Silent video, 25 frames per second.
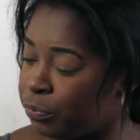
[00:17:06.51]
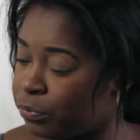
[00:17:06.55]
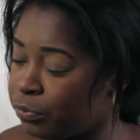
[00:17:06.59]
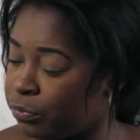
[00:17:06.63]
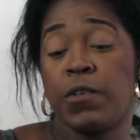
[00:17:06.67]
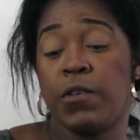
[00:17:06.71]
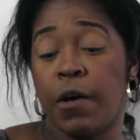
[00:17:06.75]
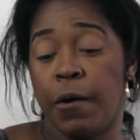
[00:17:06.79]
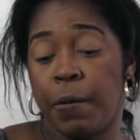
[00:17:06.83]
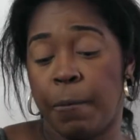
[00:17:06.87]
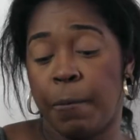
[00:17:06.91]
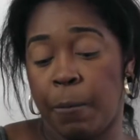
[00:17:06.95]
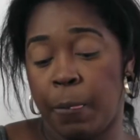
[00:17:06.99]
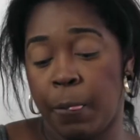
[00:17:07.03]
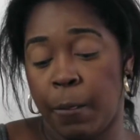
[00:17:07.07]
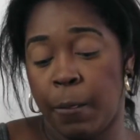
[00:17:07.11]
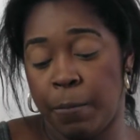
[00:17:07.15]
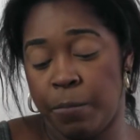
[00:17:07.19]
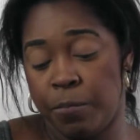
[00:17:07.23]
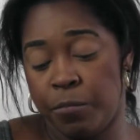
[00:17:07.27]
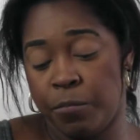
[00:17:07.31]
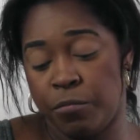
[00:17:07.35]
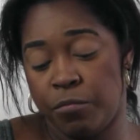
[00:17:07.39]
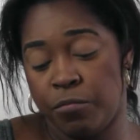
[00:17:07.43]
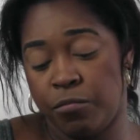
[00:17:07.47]
So
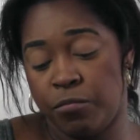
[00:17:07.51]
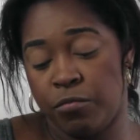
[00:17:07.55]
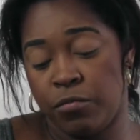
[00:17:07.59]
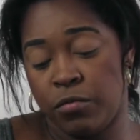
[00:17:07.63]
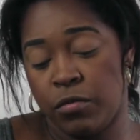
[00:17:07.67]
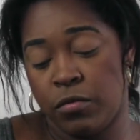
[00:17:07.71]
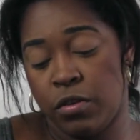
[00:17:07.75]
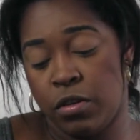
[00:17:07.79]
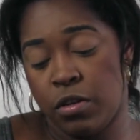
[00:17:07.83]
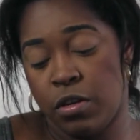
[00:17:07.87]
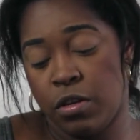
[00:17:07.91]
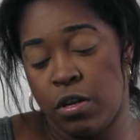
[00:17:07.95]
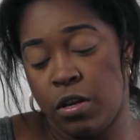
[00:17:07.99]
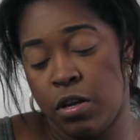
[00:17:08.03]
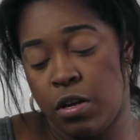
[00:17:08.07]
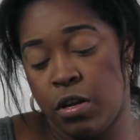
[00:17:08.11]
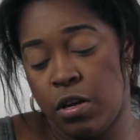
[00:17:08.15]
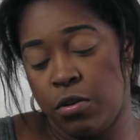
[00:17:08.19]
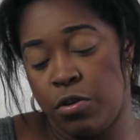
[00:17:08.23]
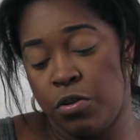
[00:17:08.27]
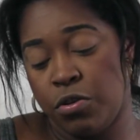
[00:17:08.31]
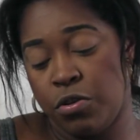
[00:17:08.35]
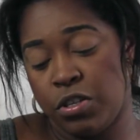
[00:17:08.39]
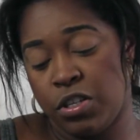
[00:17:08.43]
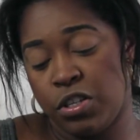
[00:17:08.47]

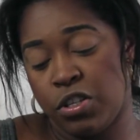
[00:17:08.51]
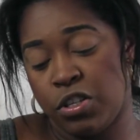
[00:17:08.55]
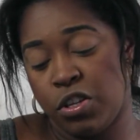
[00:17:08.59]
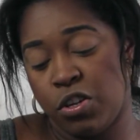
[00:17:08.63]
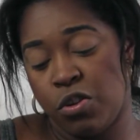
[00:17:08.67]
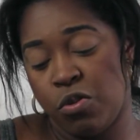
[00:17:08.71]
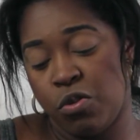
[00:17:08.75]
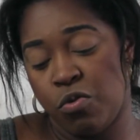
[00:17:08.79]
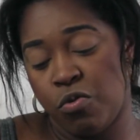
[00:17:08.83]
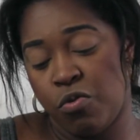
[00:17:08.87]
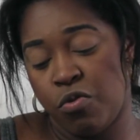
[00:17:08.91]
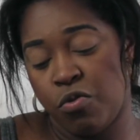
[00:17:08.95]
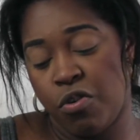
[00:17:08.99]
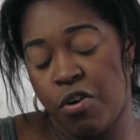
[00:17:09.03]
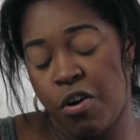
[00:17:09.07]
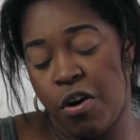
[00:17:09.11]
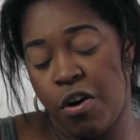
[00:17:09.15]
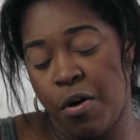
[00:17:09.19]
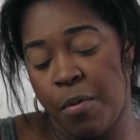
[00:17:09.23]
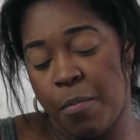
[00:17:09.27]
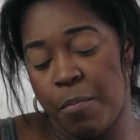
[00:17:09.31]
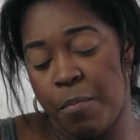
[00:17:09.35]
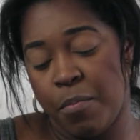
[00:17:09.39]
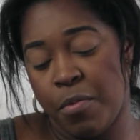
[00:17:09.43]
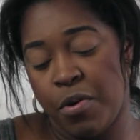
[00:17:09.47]
using the
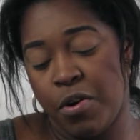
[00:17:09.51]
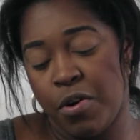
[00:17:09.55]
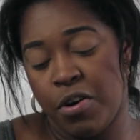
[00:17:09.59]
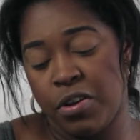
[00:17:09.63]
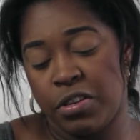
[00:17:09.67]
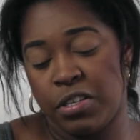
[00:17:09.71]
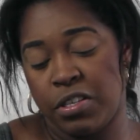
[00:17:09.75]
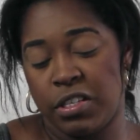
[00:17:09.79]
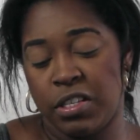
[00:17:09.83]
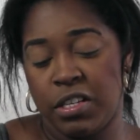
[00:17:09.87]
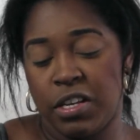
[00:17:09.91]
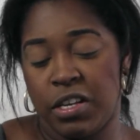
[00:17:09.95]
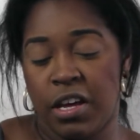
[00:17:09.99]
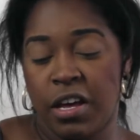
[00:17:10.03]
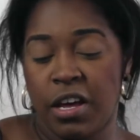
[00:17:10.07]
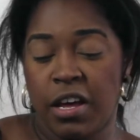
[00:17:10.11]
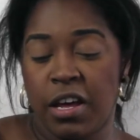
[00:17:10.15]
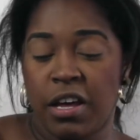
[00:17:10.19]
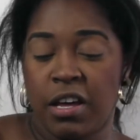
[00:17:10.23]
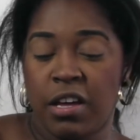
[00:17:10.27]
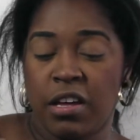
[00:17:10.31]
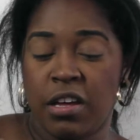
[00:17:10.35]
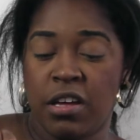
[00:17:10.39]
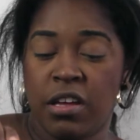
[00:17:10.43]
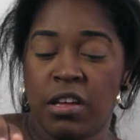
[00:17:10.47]
Laura
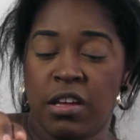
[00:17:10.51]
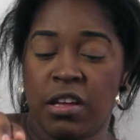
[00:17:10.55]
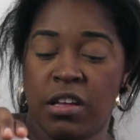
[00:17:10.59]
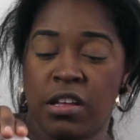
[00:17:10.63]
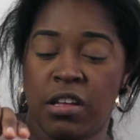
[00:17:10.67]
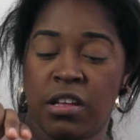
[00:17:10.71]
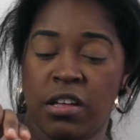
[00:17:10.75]
Mercier